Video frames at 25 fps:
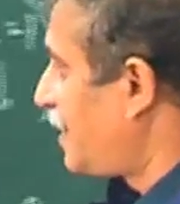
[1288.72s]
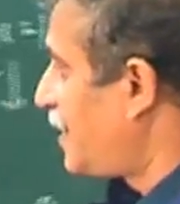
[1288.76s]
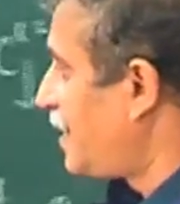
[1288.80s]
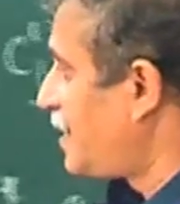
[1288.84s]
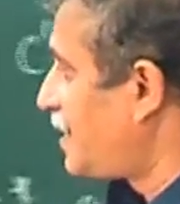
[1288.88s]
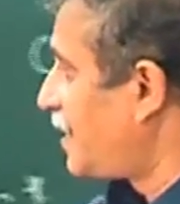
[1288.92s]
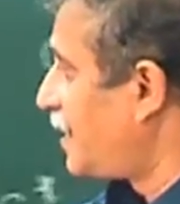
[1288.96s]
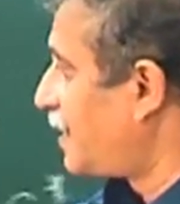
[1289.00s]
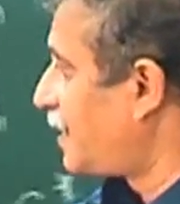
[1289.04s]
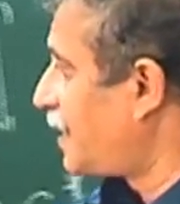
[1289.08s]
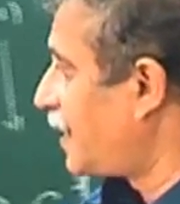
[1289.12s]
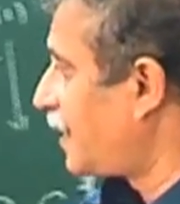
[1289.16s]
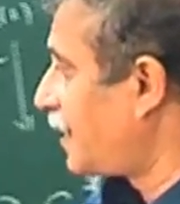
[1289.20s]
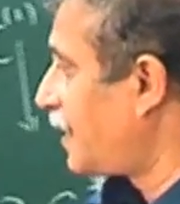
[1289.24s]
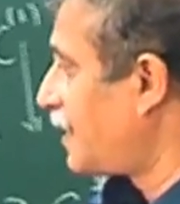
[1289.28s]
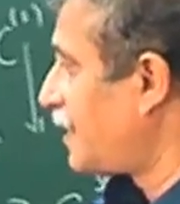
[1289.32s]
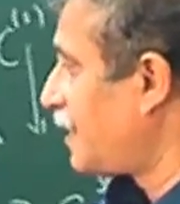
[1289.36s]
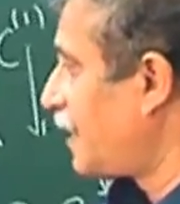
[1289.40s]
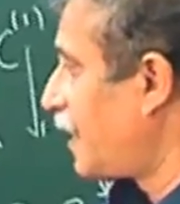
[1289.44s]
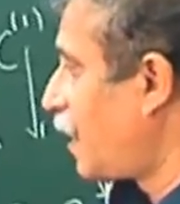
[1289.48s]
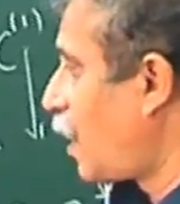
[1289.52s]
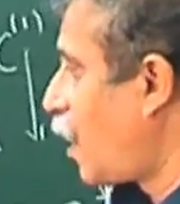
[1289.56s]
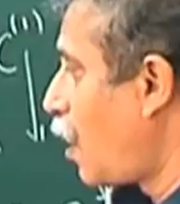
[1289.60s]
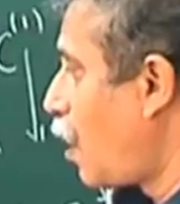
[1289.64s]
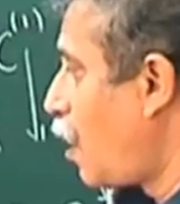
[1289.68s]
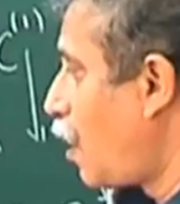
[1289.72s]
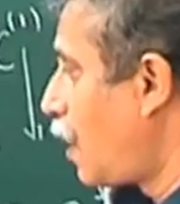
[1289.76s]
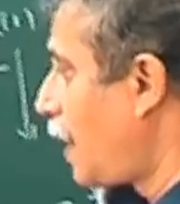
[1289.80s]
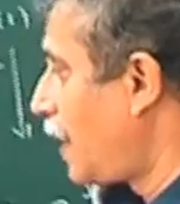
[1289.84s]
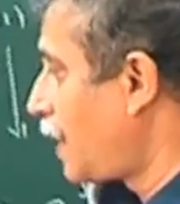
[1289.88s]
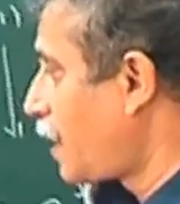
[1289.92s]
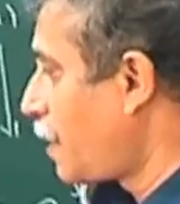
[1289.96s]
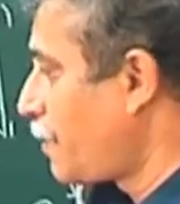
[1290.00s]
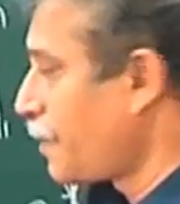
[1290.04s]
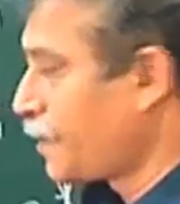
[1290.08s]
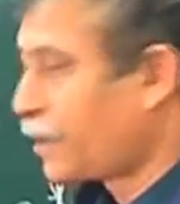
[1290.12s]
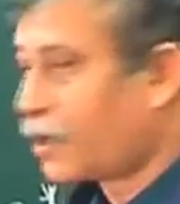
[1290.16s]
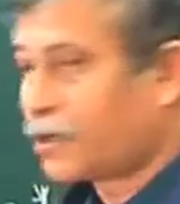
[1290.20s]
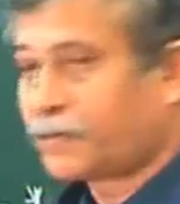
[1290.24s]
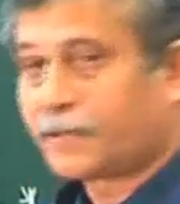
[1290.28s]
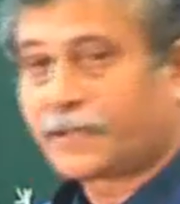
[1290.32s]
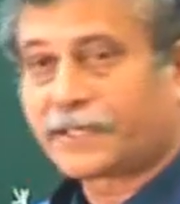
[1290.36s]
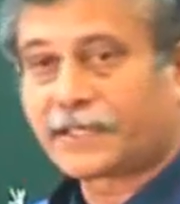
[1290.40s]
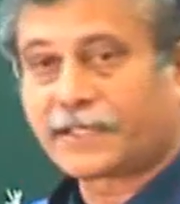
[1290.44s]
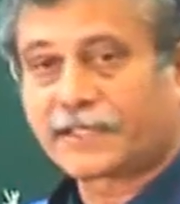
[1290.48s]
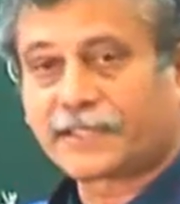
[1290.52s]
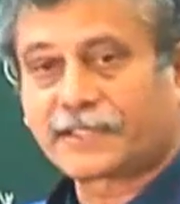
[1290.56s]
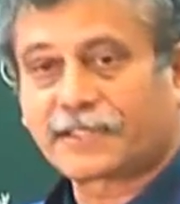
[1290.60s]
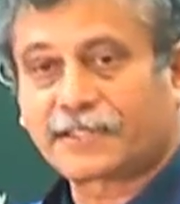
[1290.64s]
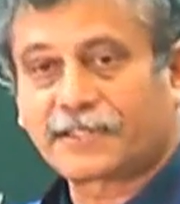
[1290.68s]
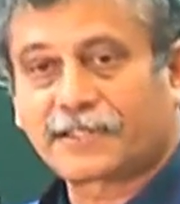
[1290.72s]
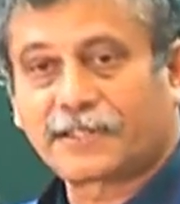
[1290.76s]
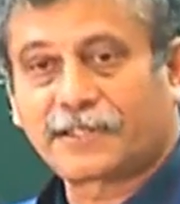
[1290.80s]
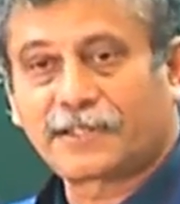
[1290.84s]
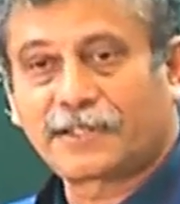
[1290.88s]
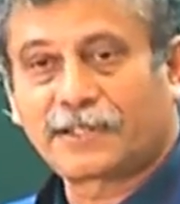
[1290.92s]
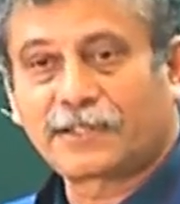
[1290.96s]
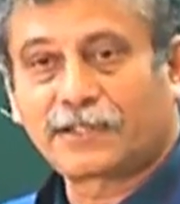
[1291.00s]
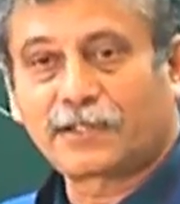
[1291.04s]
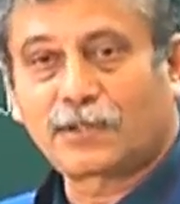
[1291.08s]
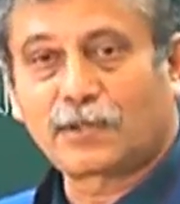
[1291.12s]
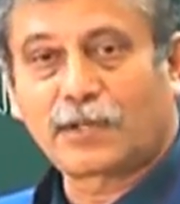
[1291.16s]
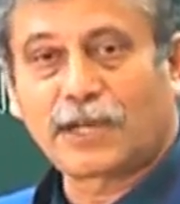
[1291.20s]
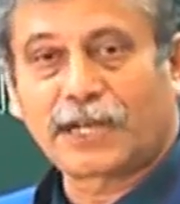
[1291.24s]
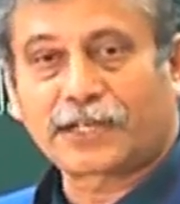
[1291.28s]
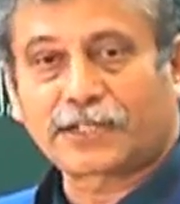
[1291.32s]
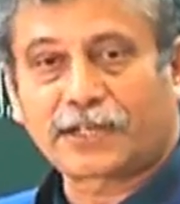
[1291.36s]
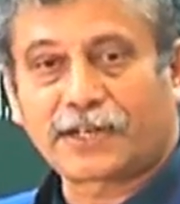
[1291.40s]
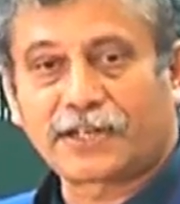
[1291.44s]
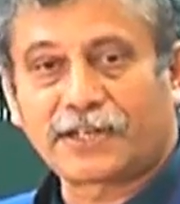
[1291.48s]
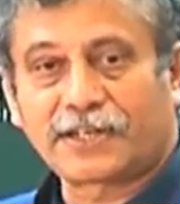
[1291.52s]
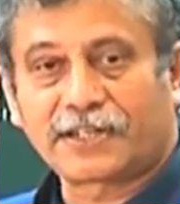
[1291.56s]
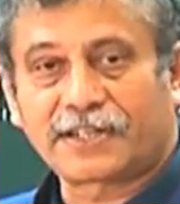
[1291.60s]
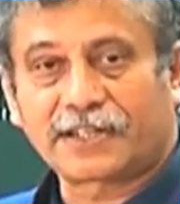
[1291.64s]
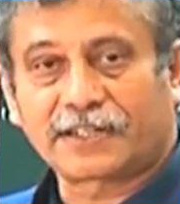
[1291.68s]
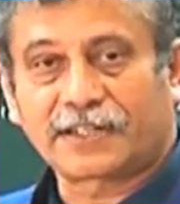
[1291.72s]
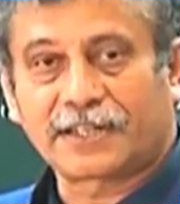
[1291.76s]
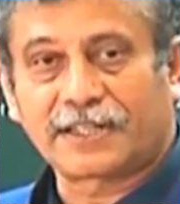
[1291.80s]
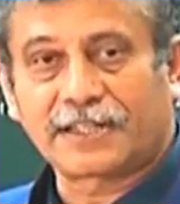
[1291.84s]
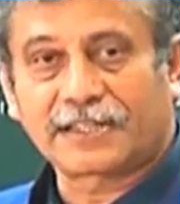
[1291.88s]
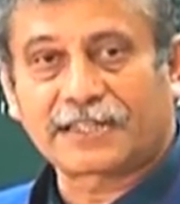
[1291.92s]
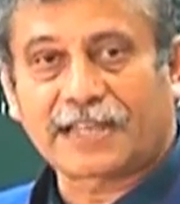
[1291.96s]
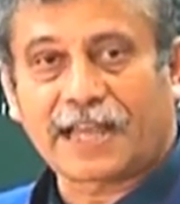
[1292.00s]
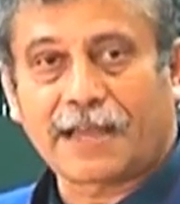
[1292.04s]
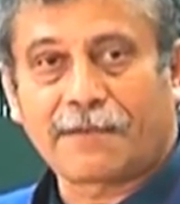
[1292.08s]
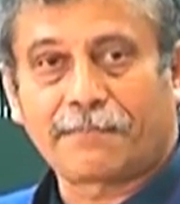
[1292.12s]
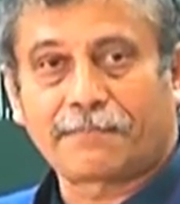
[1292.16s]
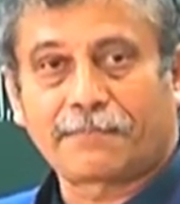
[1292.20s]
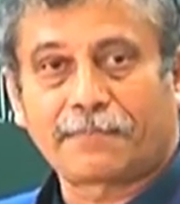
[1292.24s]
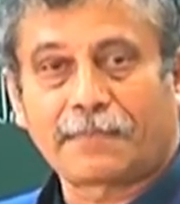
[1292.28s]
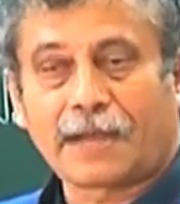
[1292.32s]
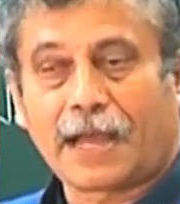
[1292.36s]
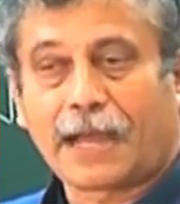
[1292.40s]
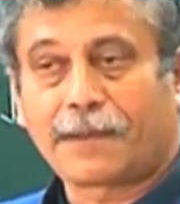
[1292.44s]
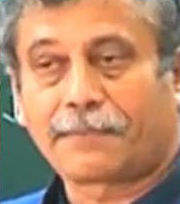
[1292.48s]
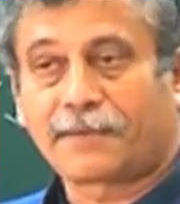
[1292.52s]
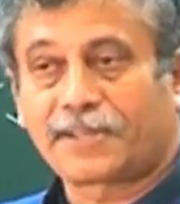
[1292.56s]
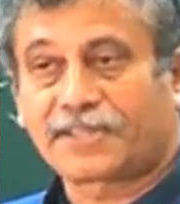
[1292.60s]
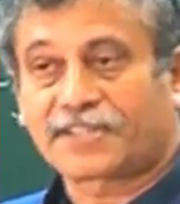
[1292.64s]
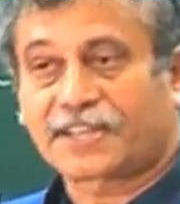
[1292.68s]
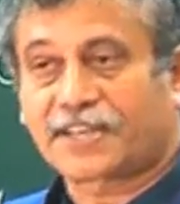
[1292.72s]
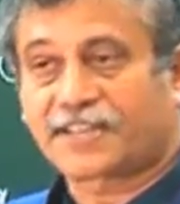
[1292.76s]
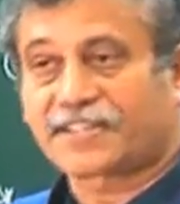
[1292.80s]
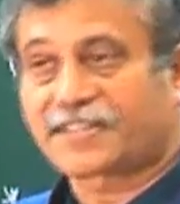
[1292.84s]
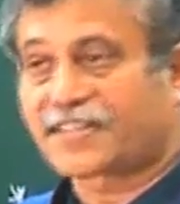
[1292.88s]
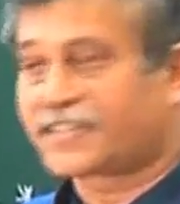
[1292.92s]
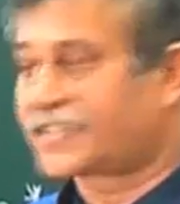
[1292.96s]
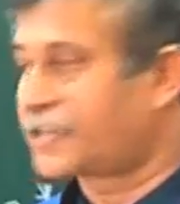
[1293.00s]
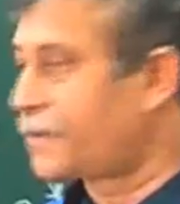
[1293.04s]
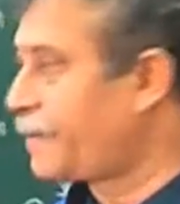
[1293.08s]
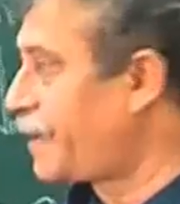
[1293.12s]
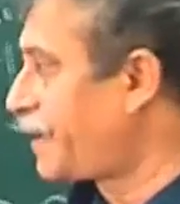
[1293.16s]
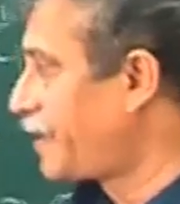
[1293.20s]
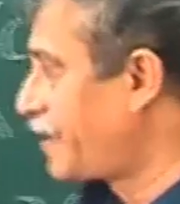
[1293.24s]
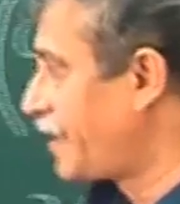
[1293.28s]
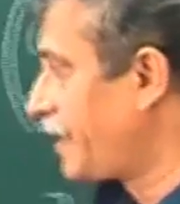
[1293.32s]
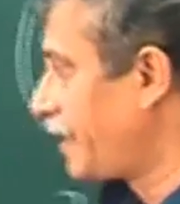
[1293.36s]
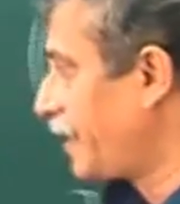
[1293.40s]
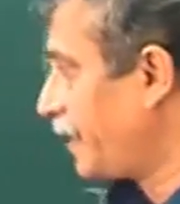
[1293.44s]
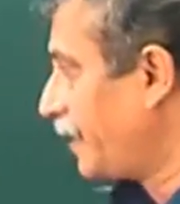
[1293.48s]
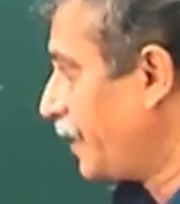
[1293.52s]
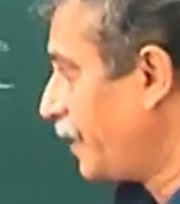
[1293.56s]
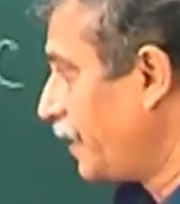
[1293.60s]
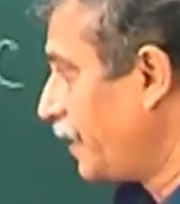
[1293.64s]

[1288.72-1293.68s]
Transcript: these integrals, they are all atomic orbitals, two electron integrals. I have, I have discussed the symmetry,